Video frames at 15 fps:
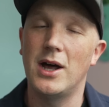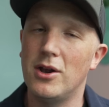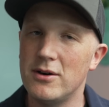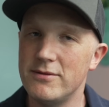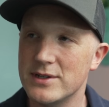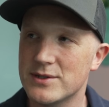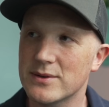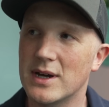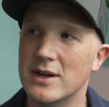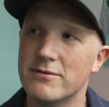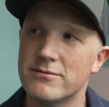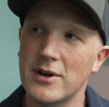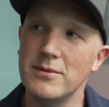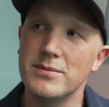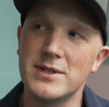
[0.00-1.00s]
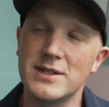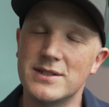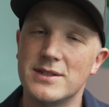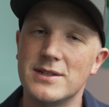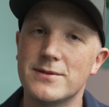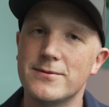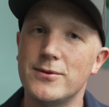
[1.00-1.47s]
a lot of us were kind of roped
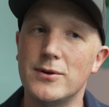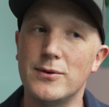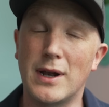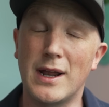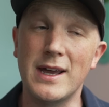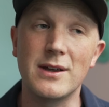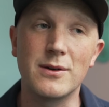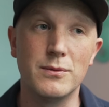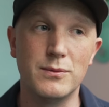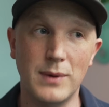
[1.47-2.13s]
into this thought like,